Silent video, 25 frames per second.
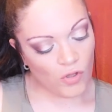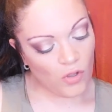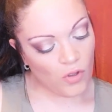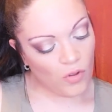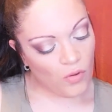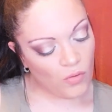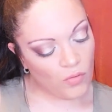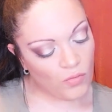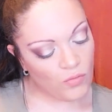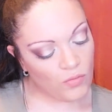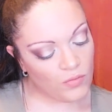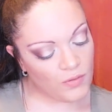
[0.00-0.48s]

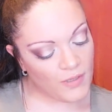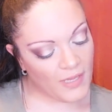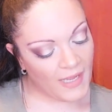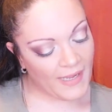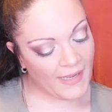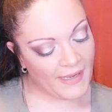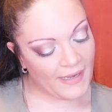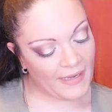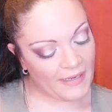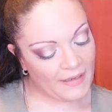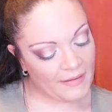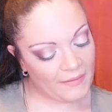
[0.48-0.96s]
Hold
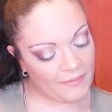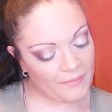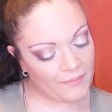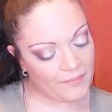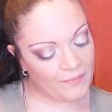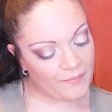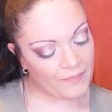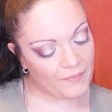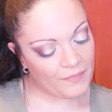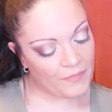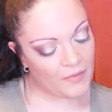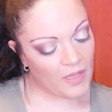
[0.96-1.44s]
on.
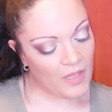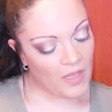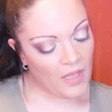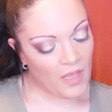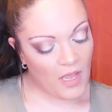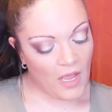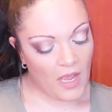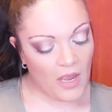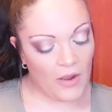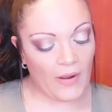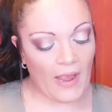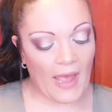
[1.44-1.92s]

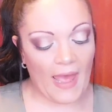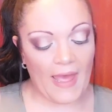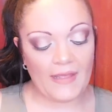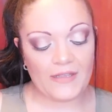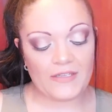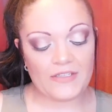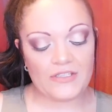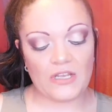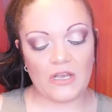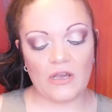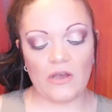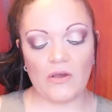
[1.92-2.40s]
Okay,
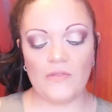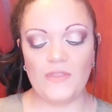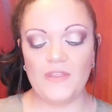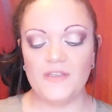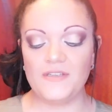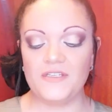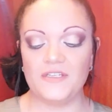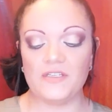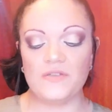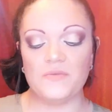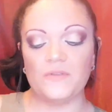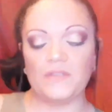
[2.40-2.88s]
so
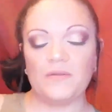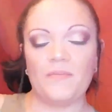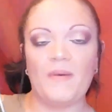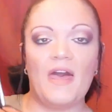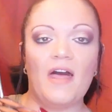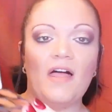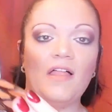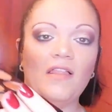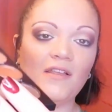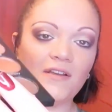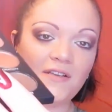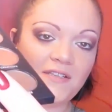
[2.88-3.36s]
this is what the
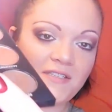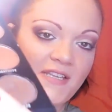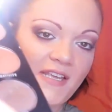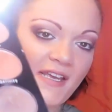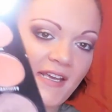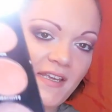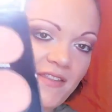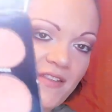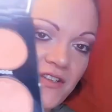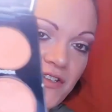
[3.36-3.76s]
palette looks like.